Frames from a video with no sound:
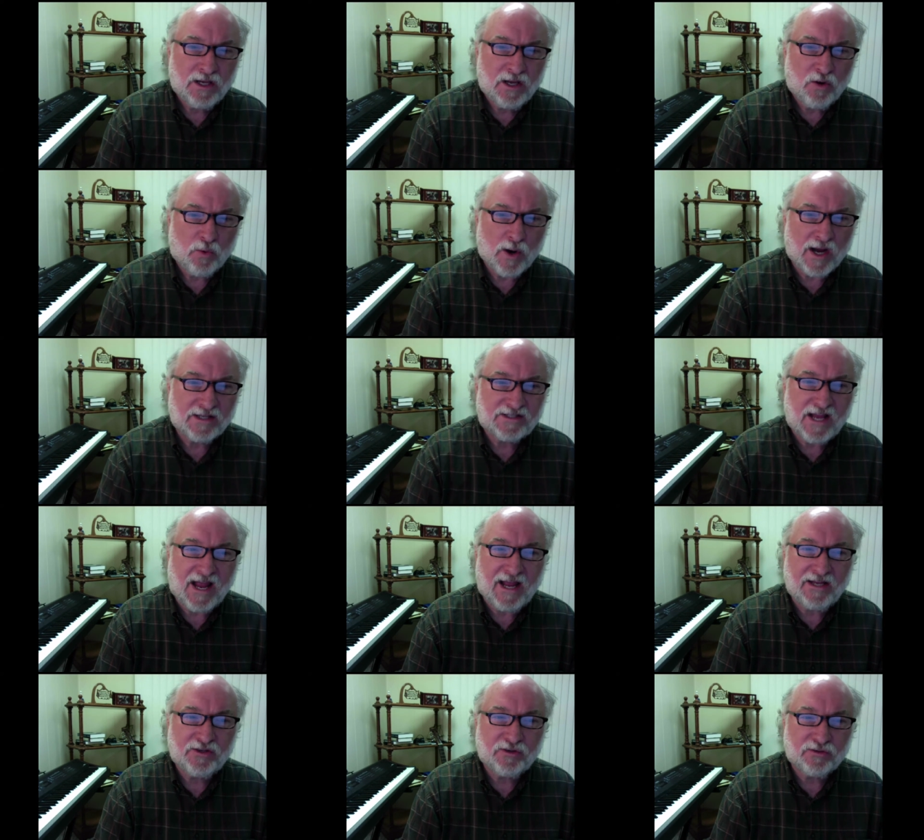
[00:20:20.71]
Whereas
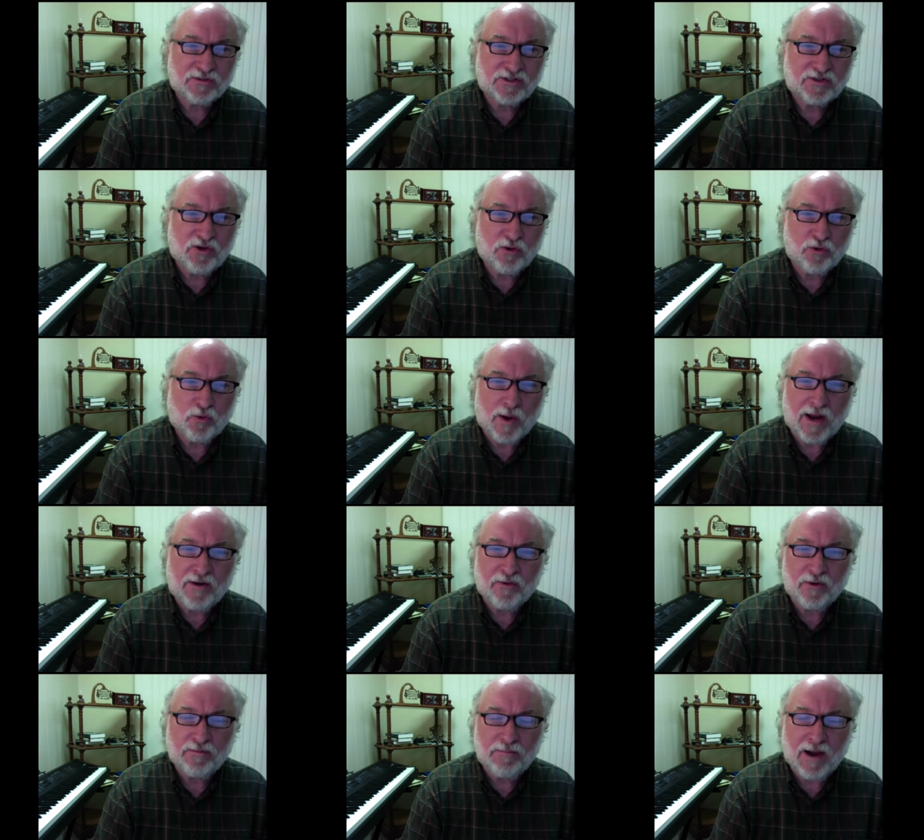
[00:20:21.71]
angels, though
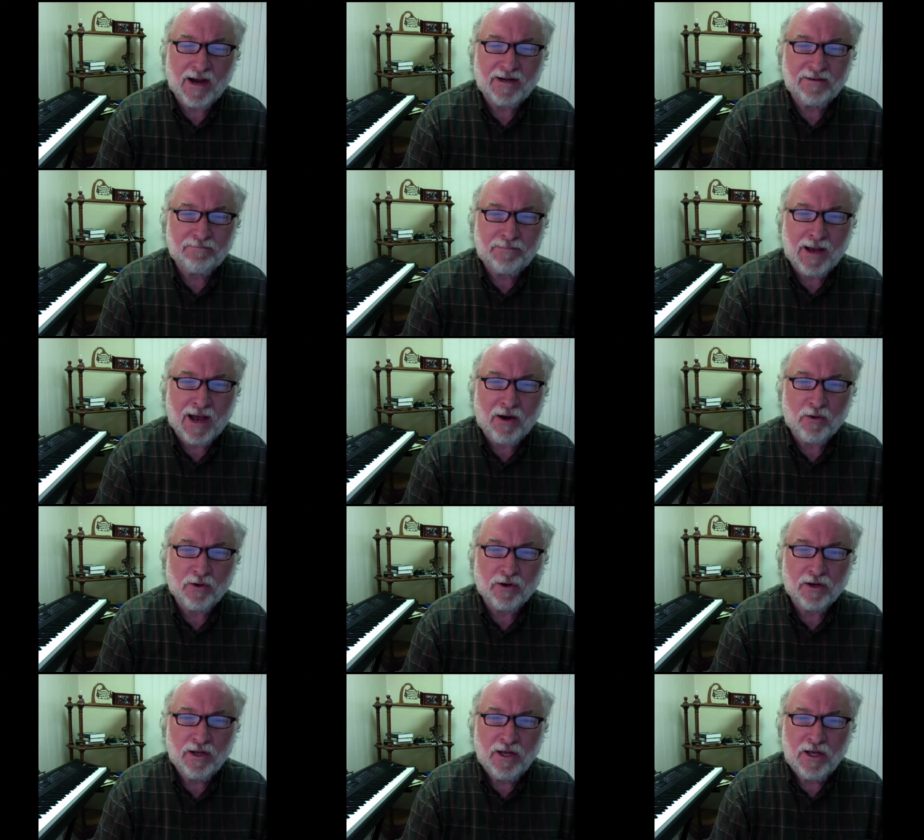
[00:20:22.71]
greater in might and power,
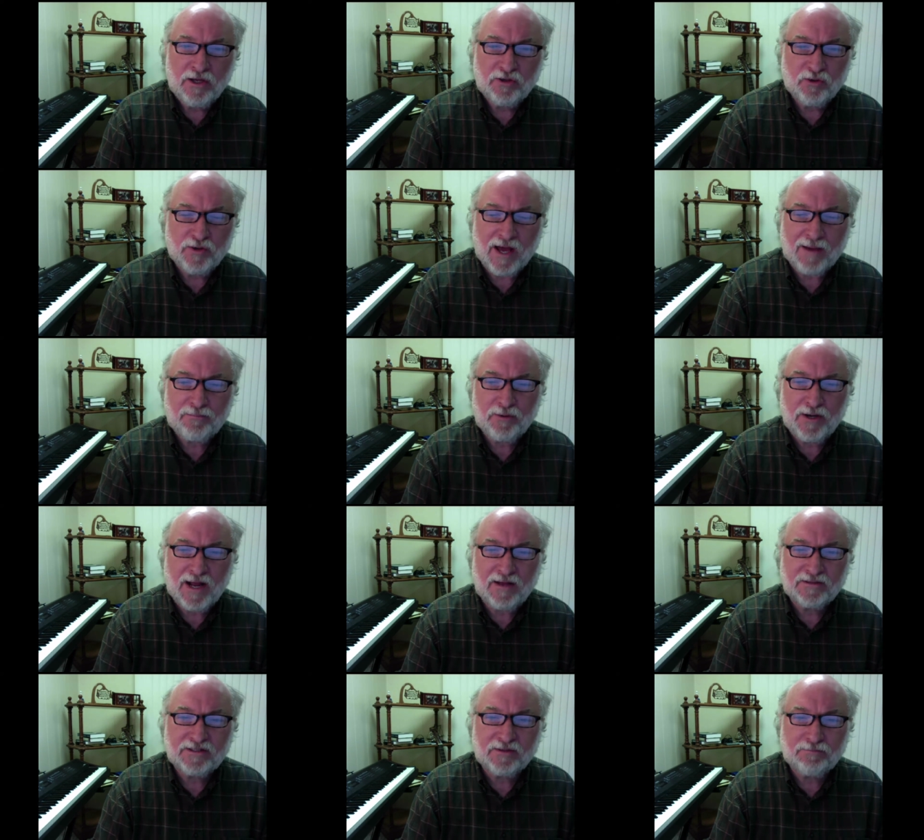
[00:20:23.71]
do not
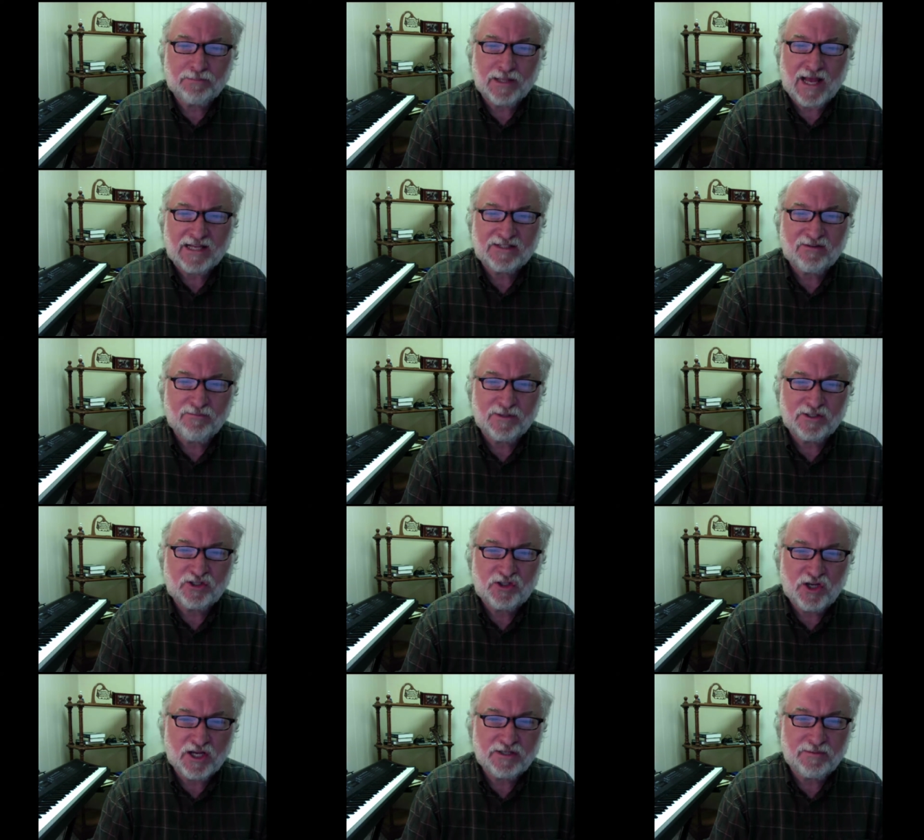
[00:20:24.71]
pronounce a blasphemous
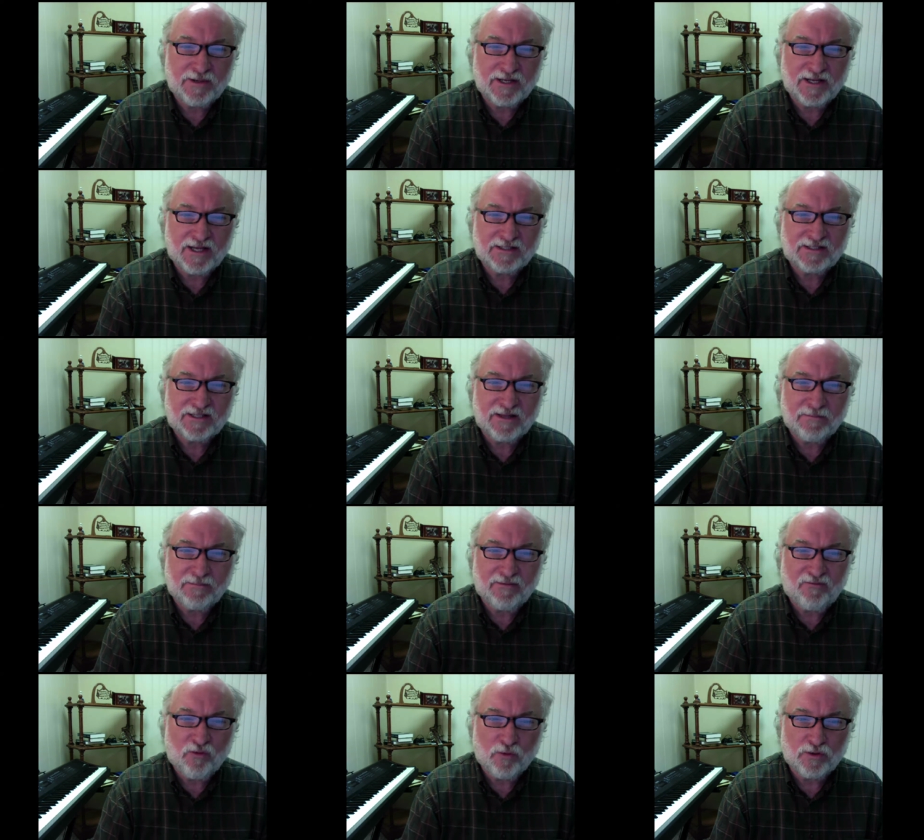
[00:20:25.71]
judgment against them
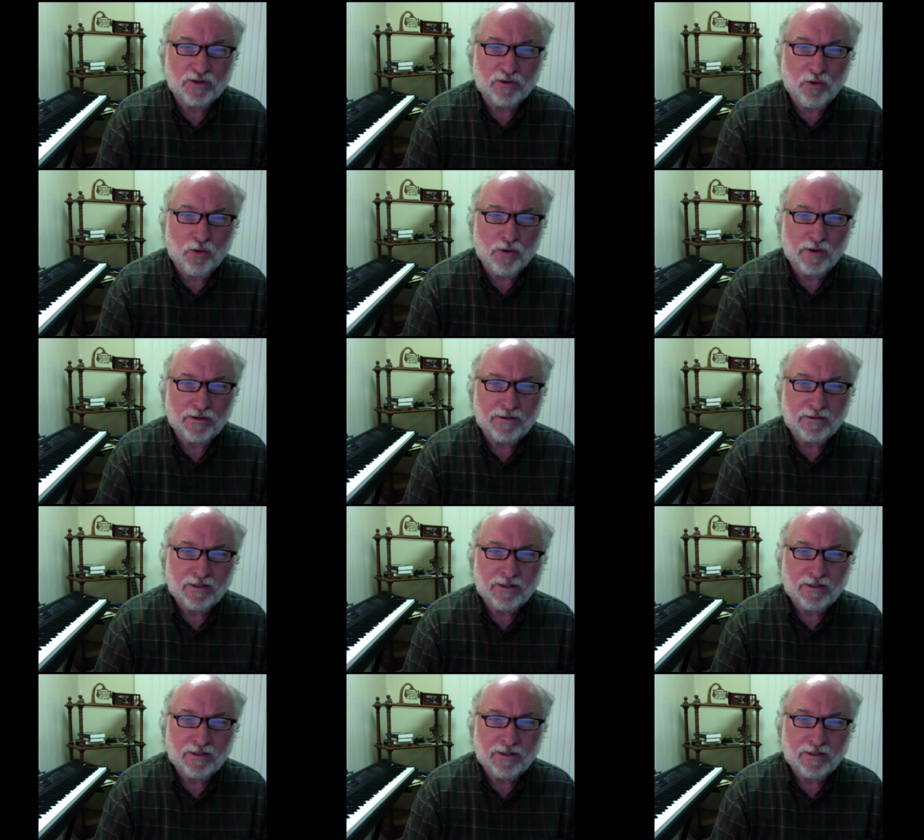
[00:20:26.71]
before the Lord.